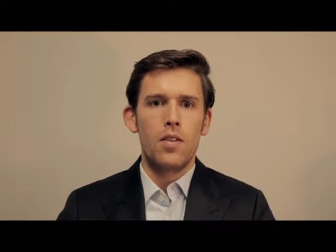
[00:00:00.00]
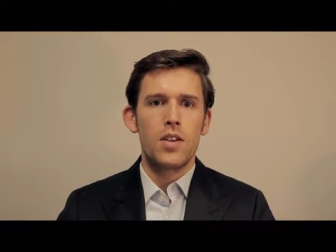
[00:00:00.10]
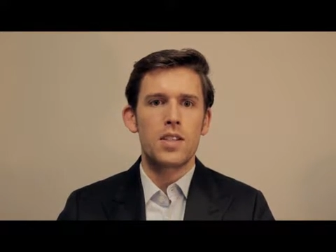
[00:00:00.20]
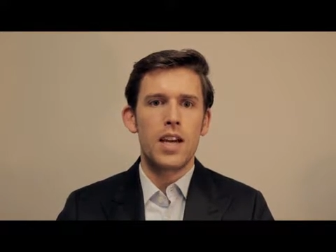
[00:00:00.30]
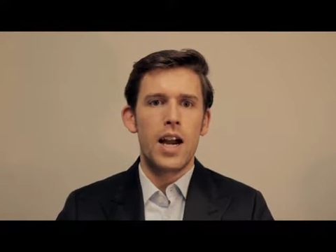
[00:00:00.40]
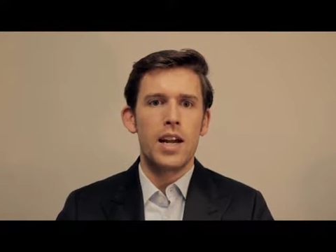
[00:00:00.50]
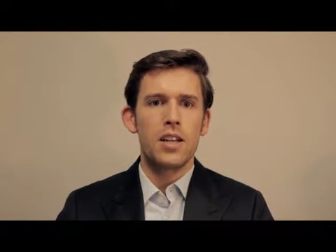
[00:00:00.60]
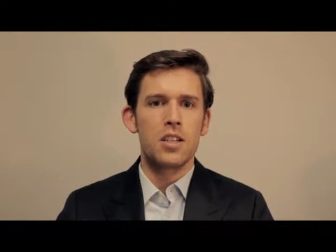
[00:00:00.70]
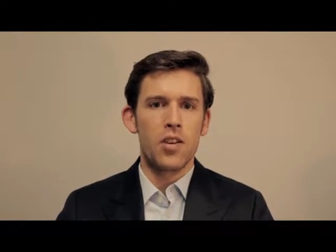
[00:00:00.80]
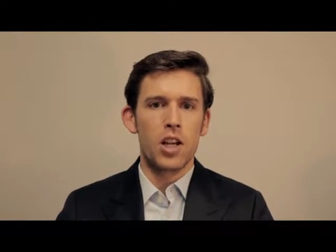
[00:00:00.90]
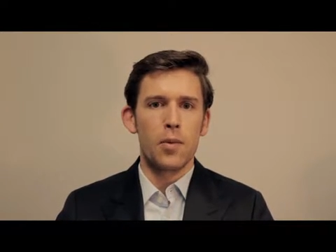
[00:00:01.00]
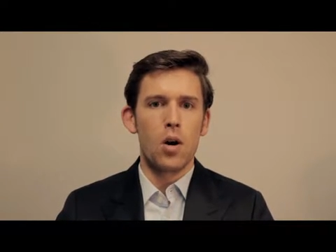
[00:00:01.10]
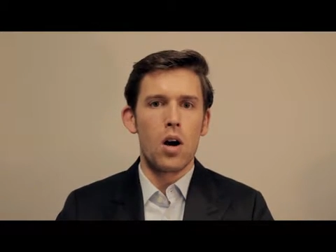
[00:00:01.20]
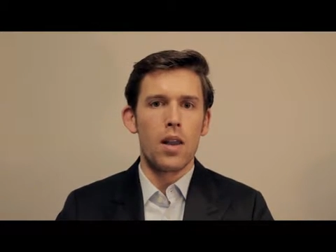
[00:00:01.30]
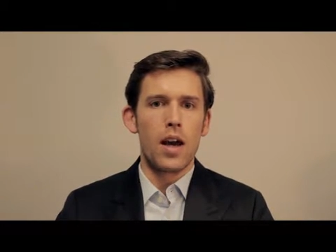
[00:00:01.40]
This guide is
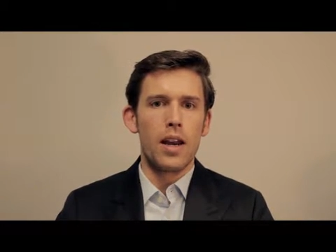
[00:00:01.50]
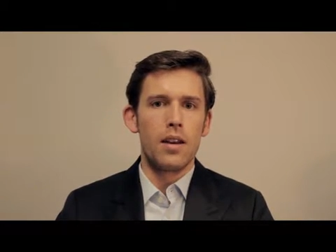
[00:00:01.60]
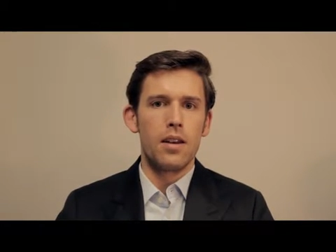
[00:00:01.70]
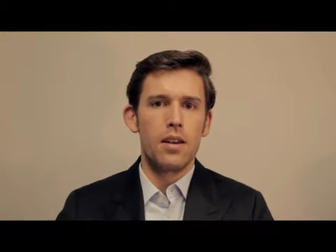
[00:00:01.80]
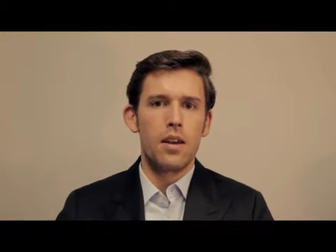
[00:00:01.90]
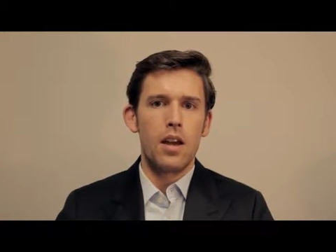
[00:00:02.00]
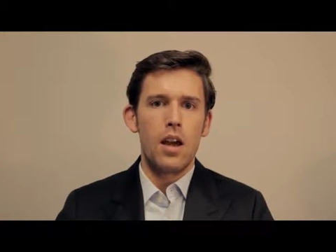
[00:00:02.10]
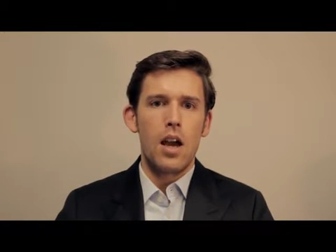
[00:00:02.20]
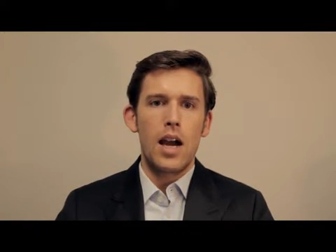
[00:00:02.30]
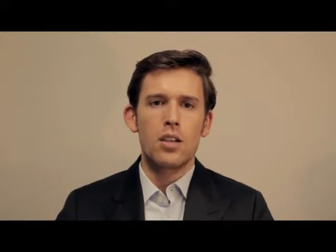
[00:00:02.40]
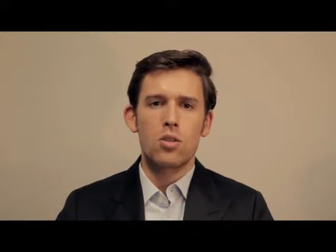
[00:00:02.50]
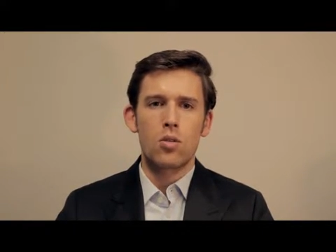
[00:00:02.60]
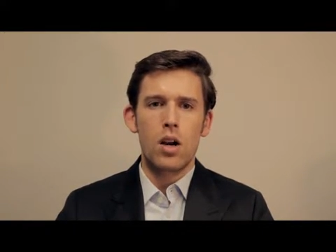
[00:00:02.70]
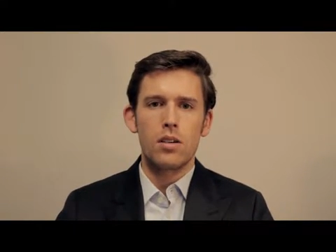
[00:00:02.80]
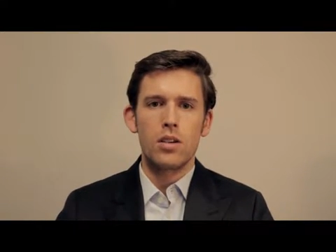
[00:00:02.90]
available online. I
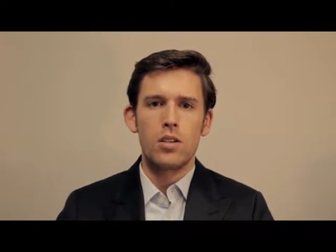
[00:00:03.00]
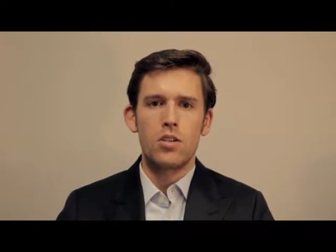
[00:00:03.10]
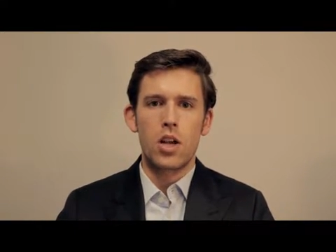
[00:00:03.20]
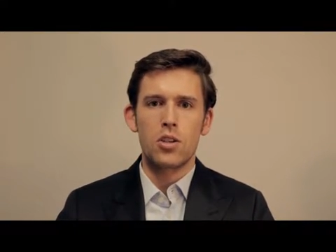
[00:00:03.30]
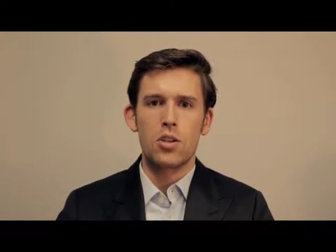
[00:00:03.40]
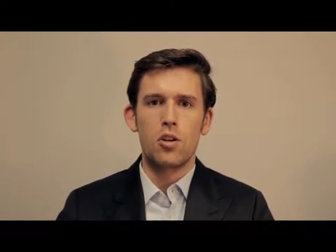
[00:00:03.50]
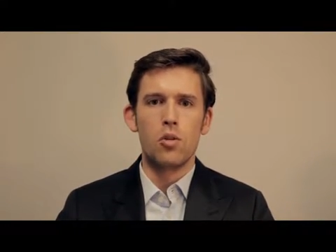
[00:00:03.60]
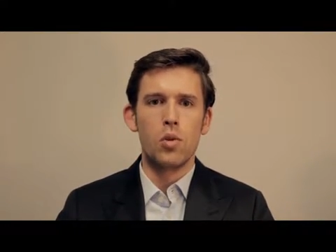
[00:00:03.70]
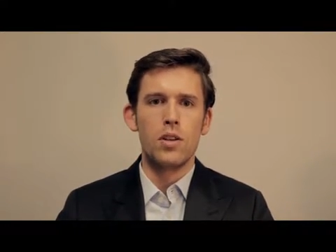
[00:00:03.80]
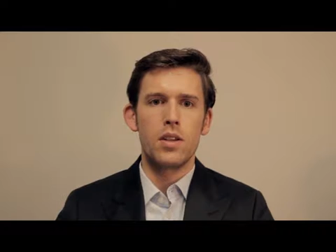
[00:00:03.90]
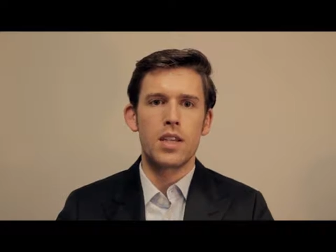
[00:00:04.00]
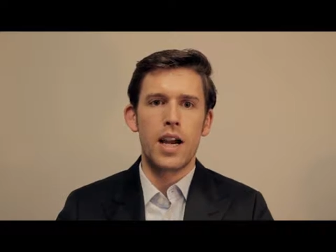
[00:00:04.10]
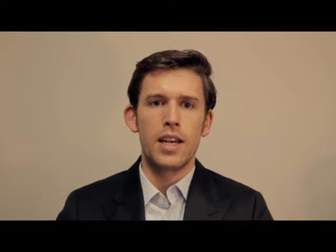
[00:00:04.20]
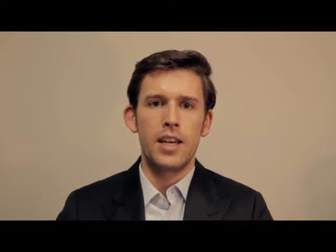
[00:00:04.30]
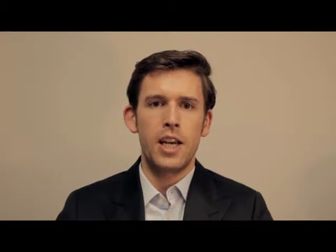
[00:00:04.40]
strongly suggest you read this
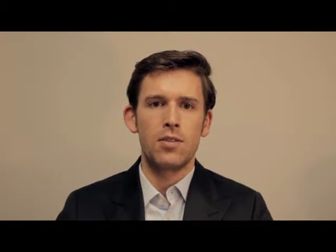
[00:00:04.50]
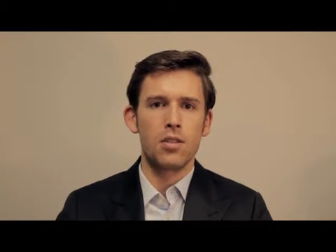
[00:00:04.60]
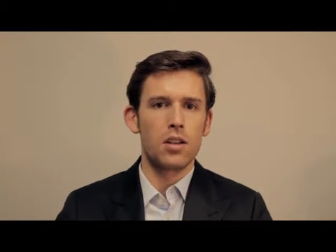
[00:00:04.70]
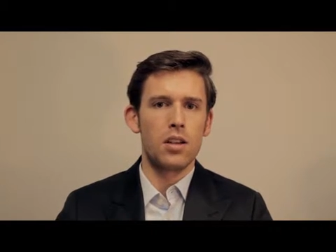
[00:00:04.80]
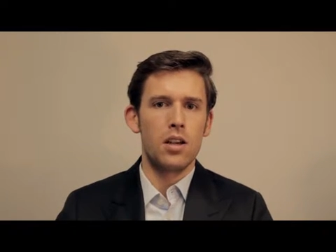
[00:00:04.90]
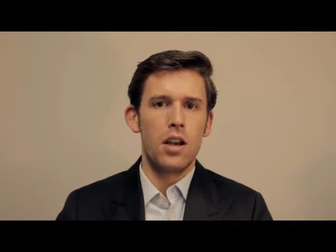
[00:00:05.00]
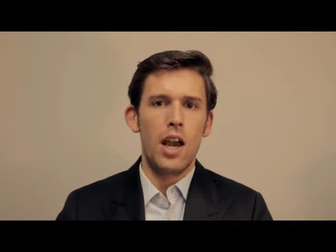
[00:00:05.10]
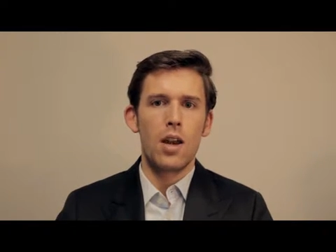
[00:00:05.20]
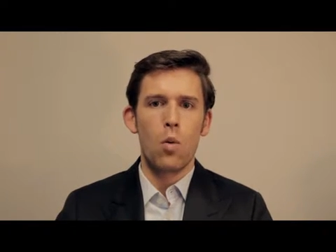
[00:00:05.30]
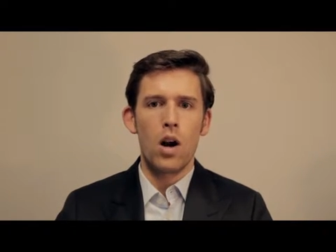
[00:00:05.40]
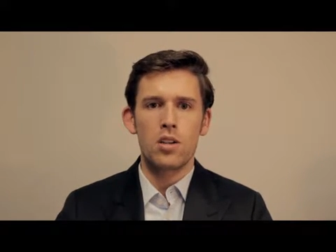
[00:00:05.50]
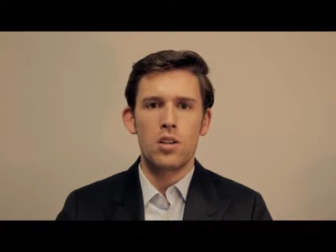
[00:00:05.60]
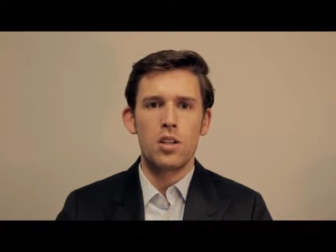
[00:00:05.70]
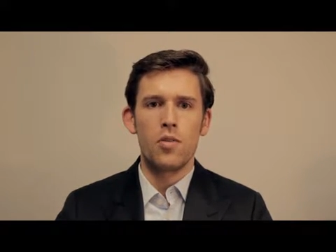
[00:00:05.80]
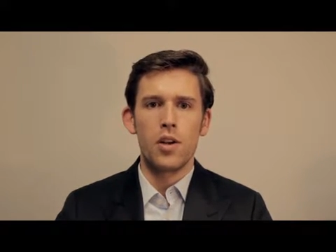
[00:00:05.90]
guide carefully and
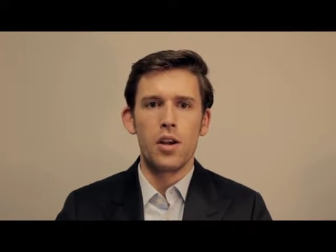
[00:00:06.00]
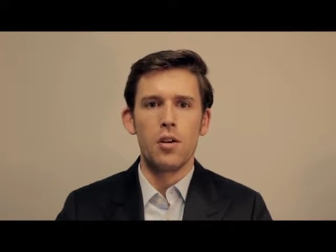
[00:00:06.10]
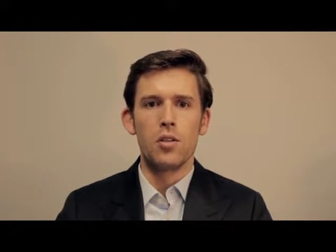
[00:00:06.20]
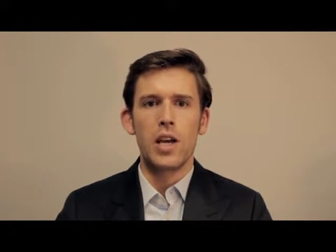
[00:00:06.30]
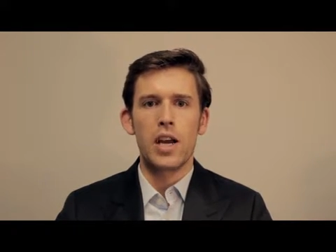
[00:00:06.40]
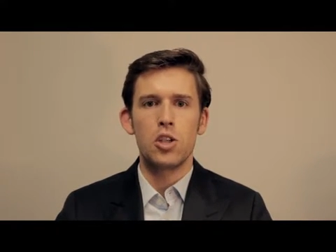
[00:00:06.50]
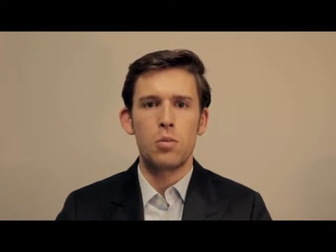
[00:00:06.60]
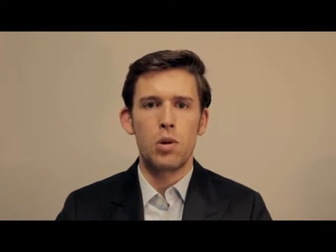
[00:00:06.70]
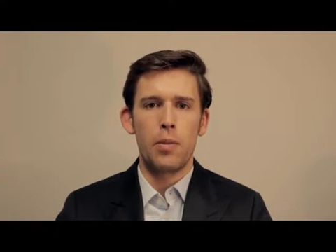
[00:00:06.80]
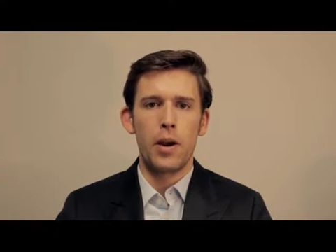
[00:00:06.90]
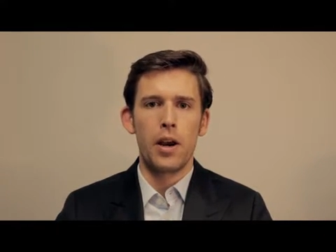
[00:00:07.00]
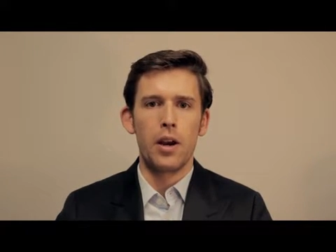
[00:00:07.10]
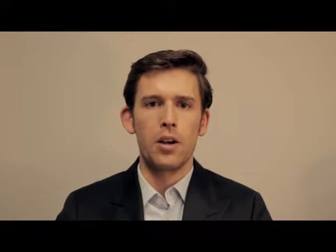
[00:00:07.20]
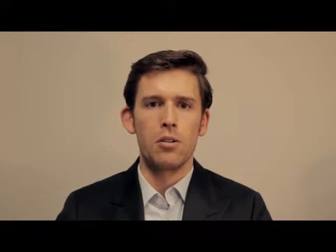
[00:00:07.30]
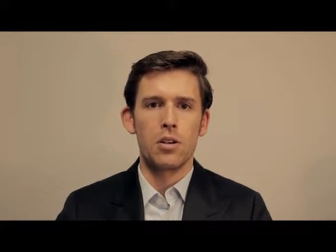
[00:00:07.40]
watch these videos as you
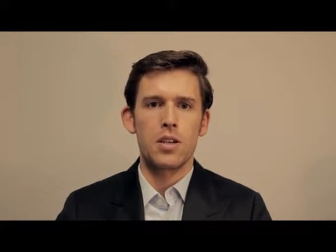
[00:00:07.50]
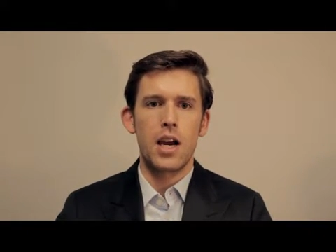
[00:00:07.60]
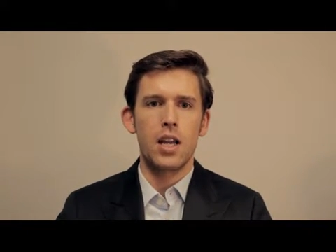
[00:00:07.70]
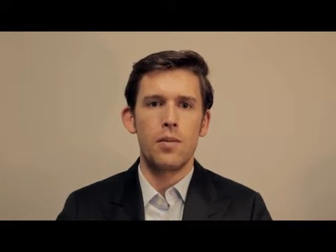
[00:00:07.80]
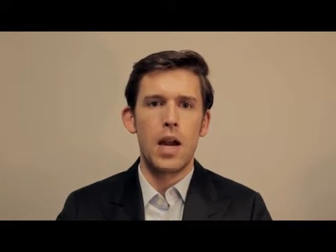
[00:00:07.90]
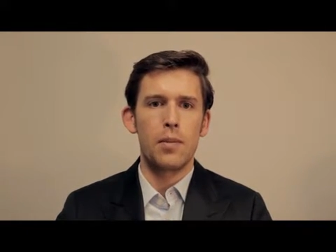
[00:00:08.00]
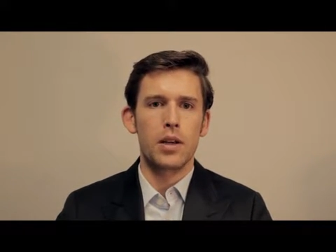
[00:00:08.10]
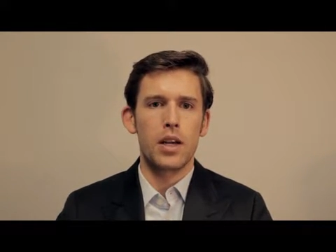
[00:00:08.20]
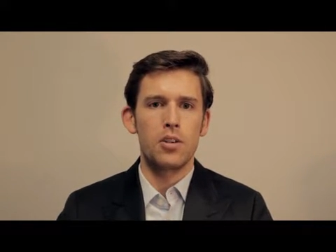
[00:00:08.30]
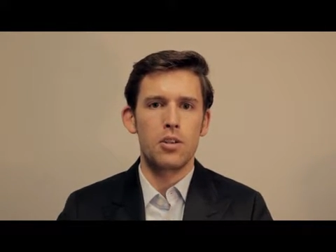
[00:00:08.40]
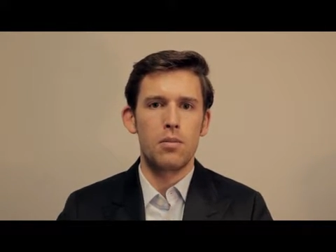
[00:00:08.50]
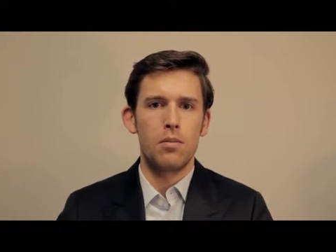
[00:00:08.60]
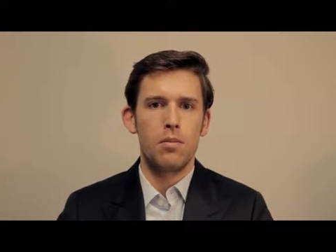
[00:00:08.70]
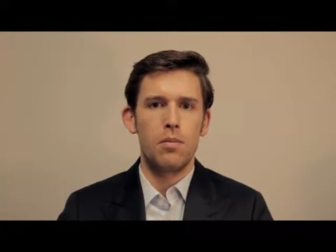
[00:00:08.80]
prepare your asylum application.